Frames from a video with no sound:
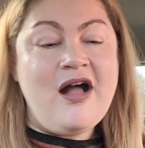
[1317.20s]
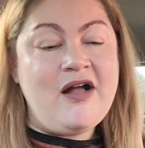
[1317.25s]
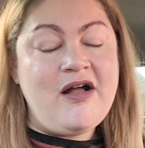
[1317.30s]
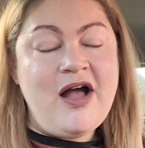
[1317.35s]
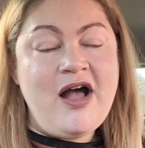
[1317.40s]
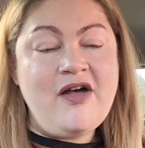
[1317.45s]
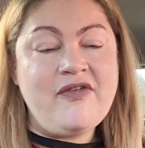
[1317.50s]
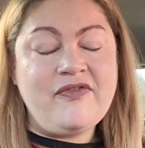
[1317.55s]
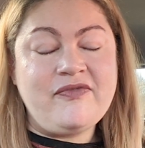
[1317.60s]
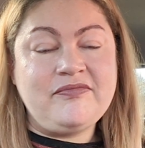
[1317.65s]

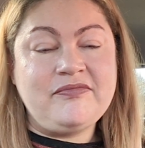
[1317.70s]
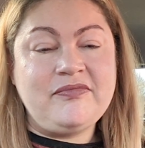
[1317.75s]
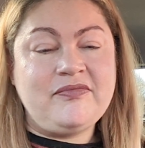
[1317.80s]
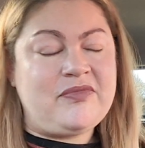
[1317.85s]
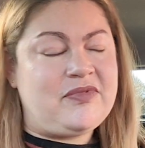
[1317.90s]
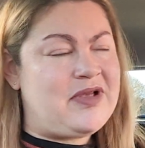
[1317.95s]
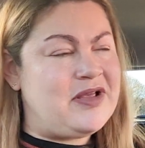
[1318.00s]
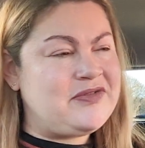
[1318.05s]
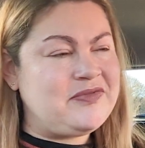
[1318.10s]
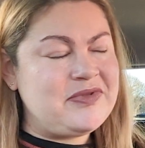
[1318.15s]

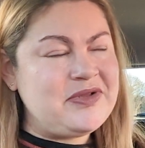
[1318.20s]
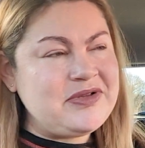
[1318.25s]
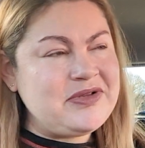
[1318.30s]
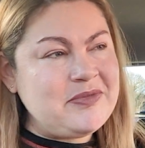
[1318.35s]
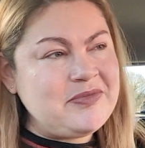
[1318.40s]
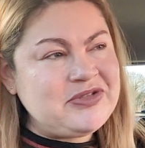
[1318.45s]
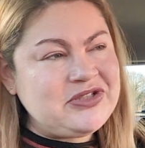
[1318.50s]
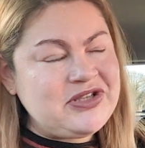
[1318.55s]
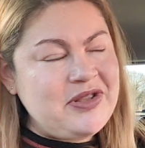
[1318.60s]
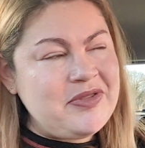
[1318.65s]

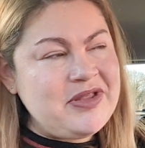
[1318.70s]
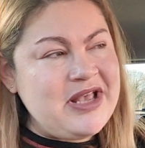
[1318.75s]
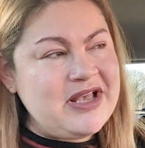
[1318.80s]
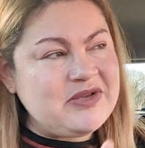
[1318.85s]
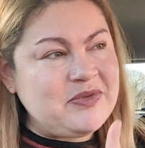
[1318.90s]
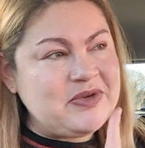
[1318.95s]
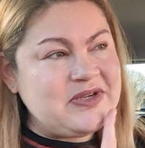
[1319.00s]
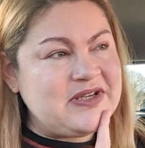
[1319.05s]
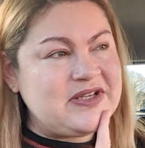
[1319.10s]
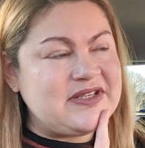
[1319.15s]
something else I
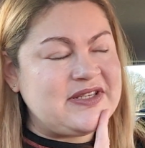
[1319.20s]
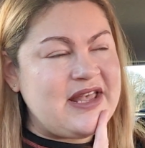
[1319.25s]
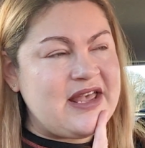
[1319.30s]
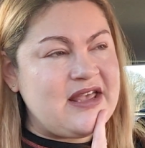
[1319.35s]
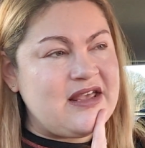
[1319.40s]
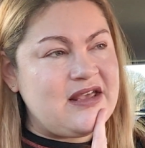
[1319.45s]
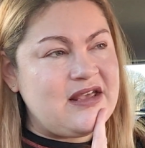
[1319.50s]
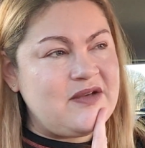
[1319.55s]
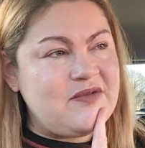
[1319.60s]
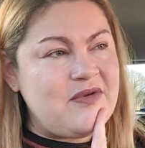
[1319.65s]
wanted to
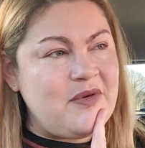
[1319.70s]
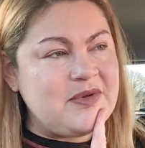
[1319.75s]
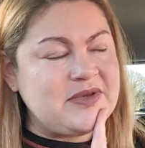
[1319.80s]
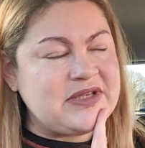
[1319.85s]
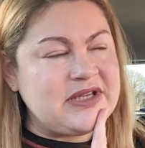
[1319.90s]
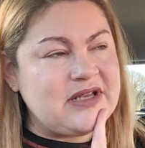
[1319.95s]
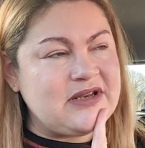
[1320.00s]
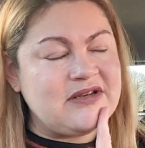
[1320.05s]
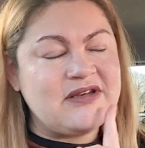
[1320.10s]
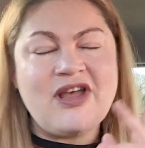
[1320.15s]
say. What was
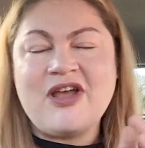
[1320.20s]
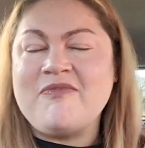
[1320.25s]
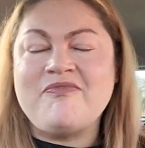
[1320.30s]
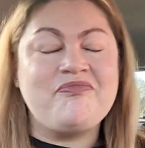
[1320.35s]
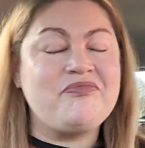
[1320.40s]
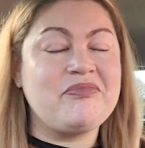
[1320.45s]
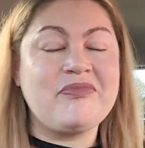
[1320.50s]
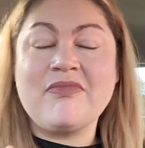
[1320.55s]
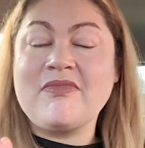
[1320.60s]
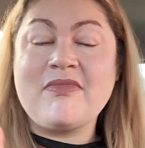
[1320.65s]
it? No,
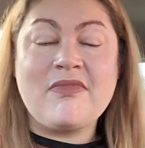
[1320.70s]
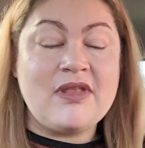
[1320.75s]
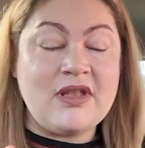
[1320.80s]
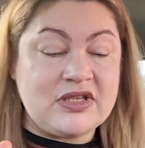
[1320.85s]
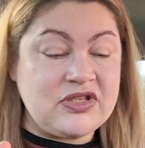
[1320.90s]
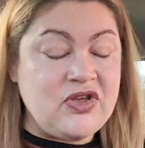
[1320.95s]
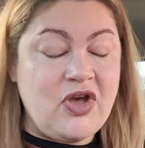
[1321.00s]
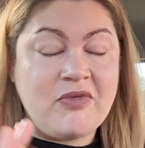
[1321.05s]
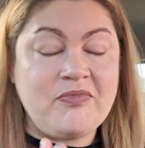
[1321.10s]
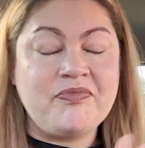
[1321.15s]

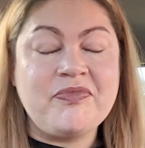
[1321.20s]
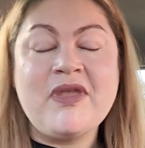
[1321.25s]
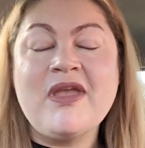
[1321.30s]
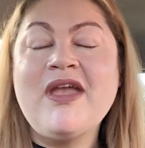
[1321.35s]
it's gone.